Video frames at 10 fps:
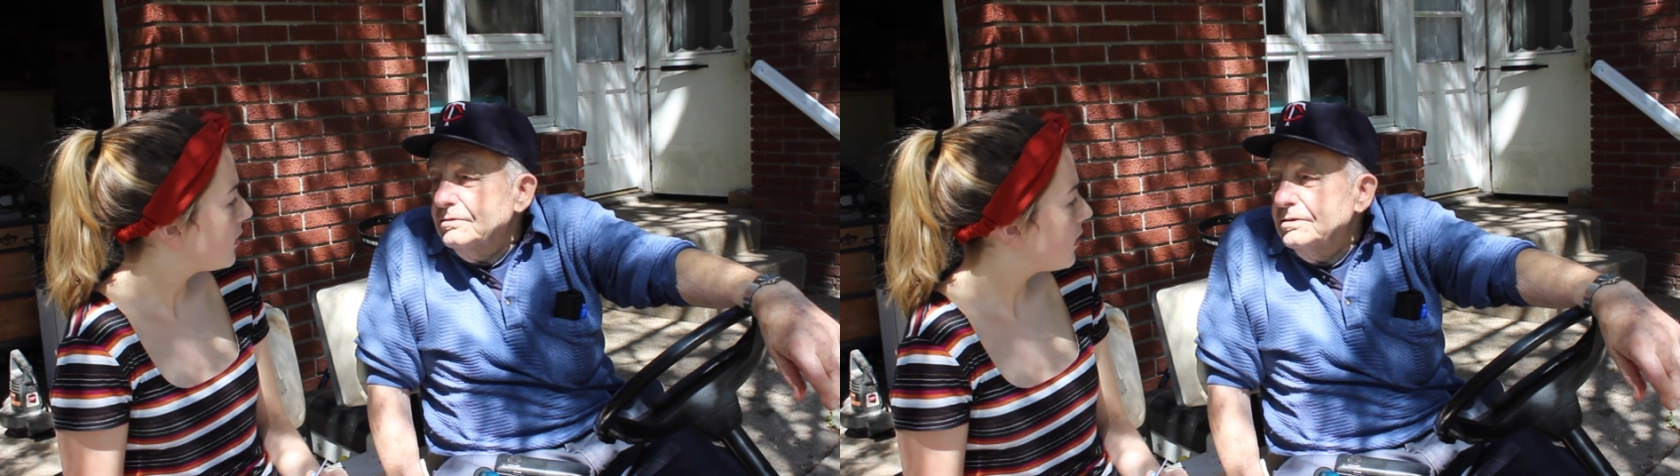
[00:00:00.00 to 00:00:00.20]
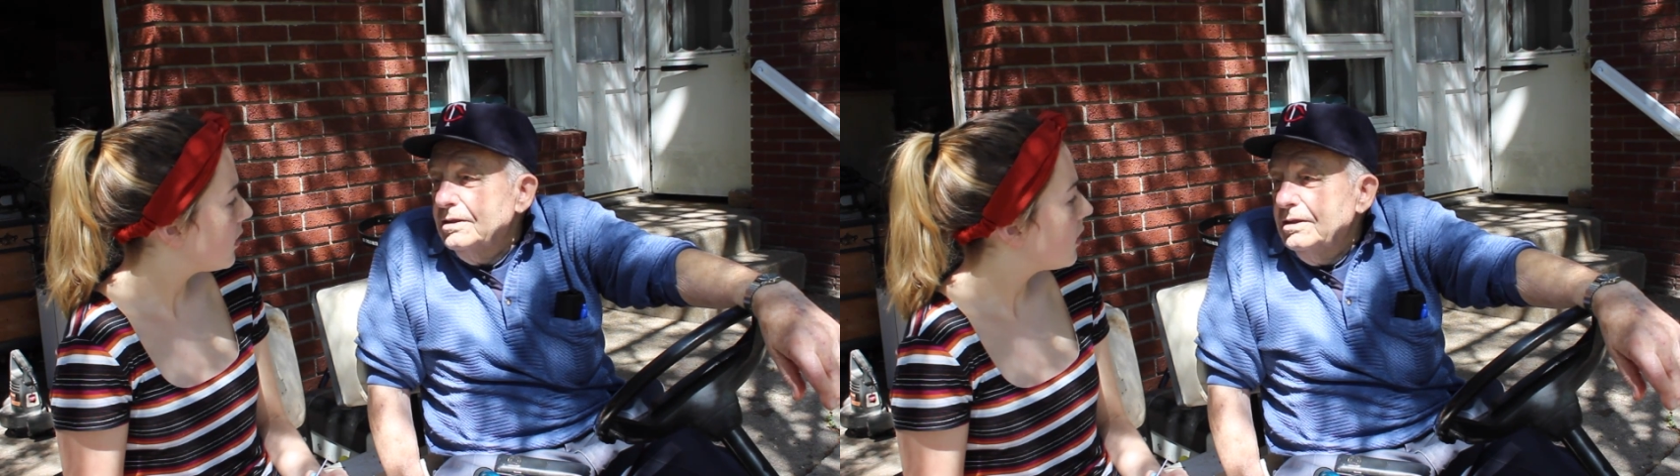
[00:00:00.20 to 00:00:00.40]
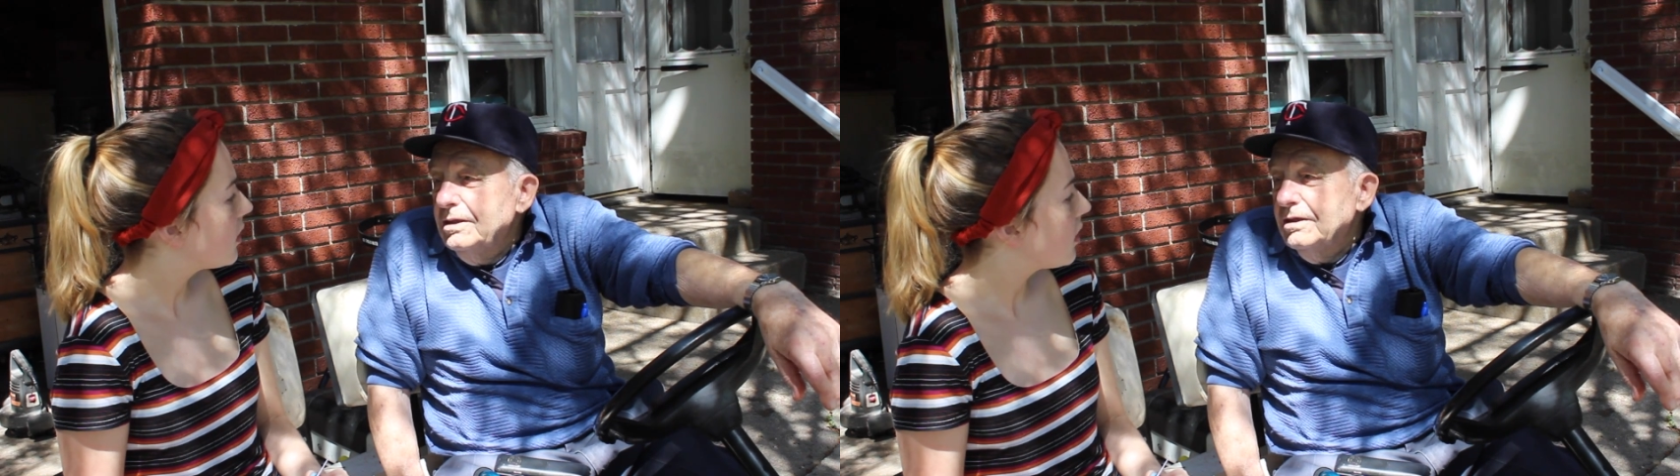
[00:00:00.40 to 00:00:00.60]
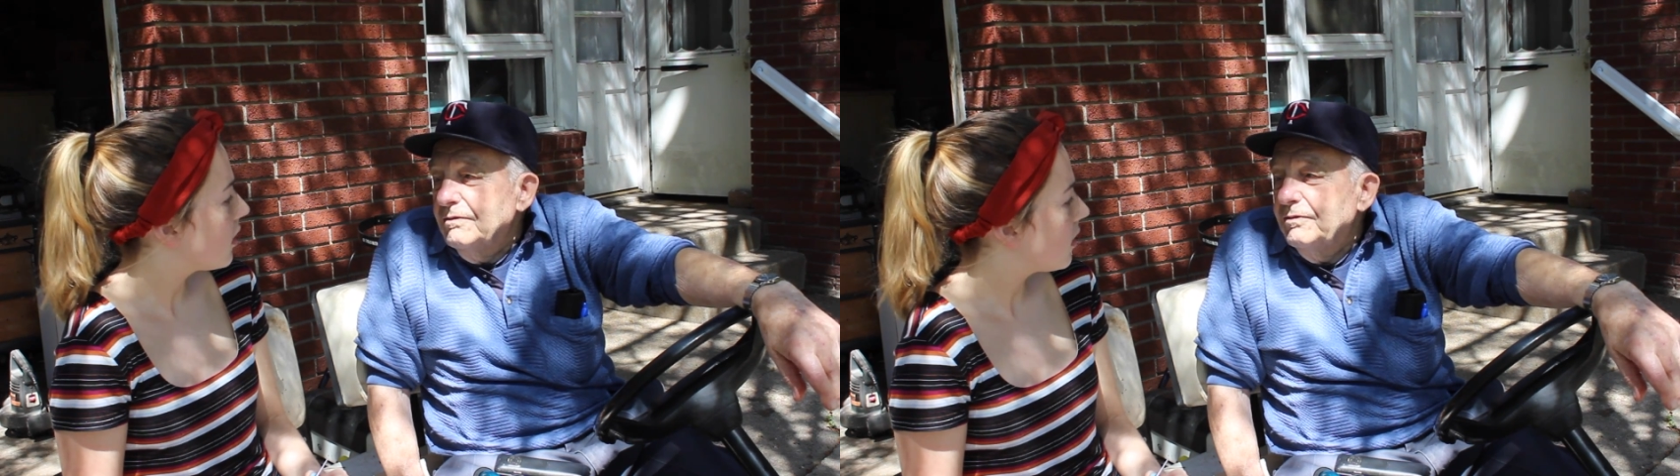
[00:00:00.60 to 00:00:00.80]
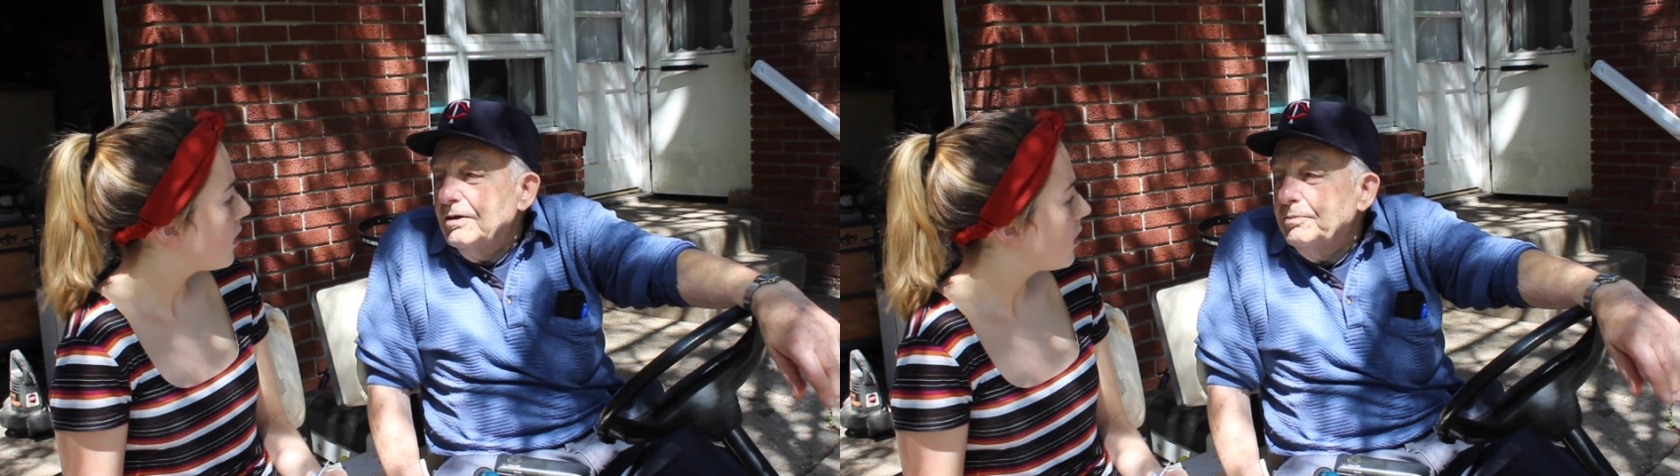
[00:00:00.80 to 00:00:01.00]
I was in
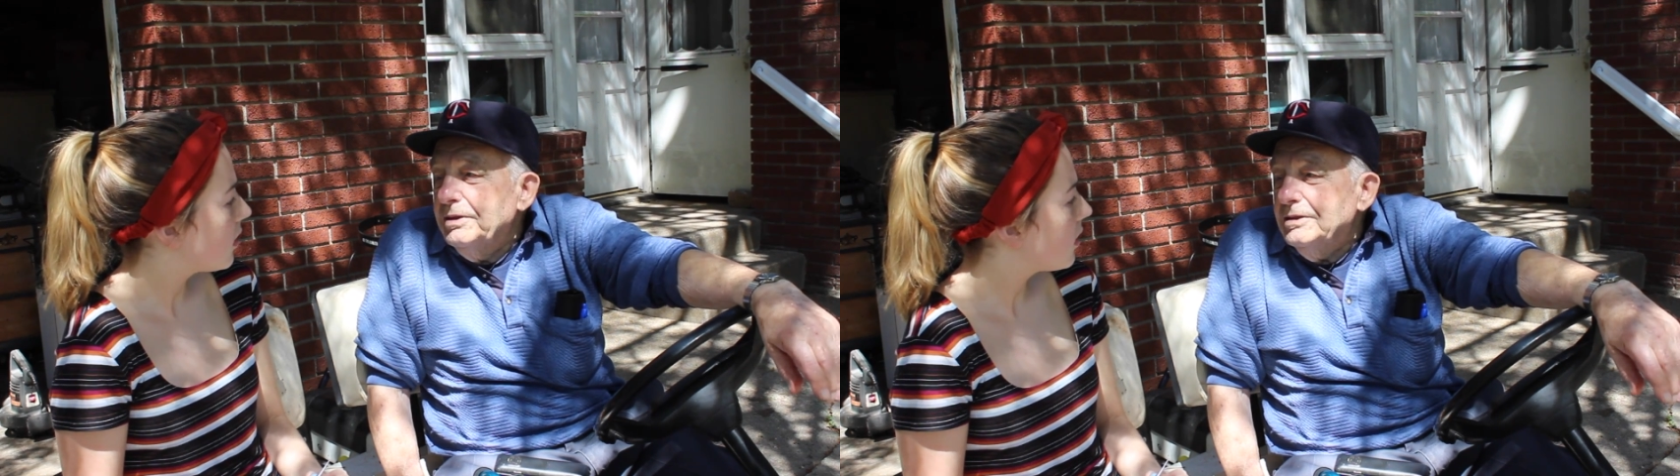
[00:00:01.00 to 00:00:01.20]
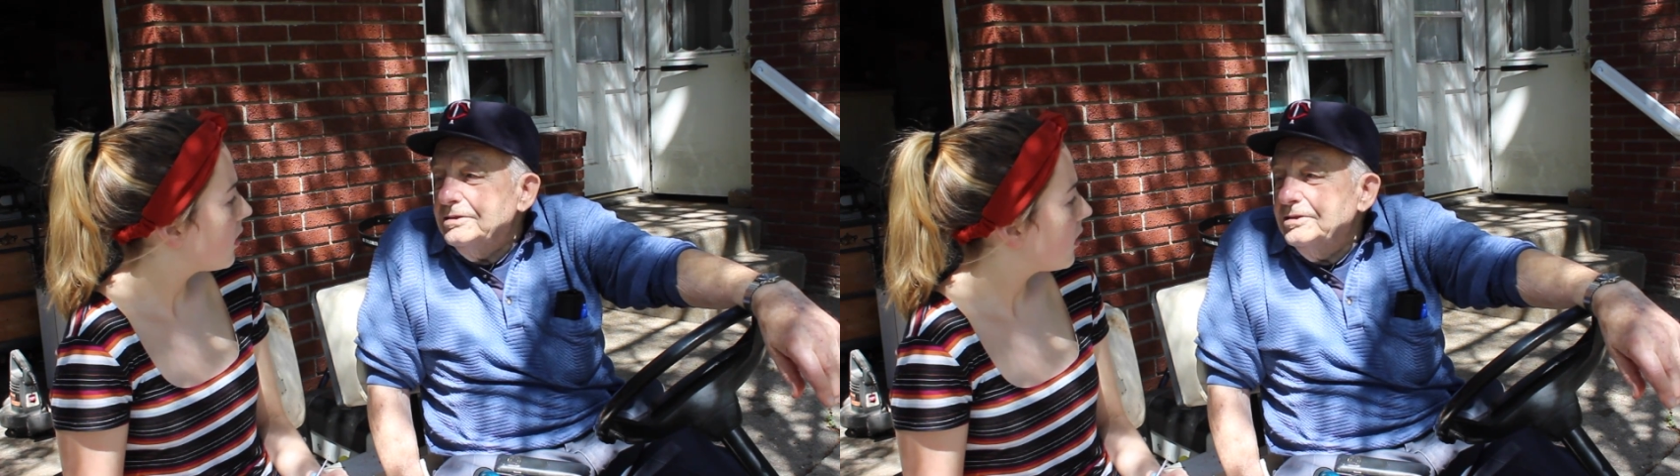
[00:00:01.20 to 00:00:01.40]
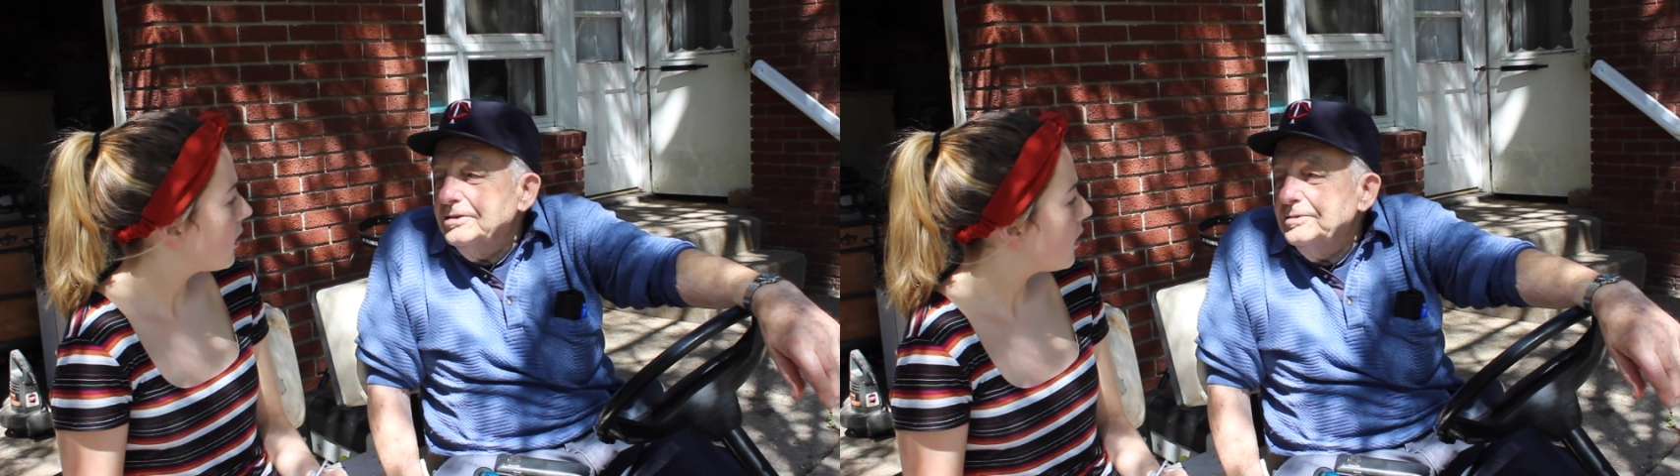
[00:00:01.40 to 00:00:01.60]
the Philippines.